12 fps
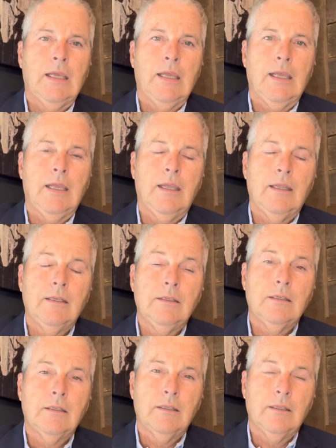
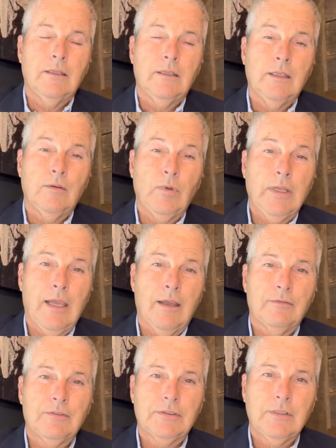And then we
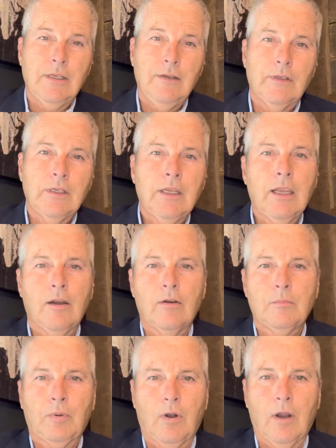have Steve and
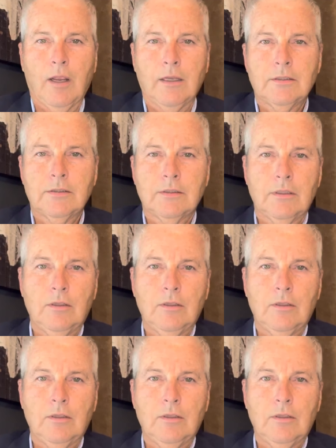Karen Price,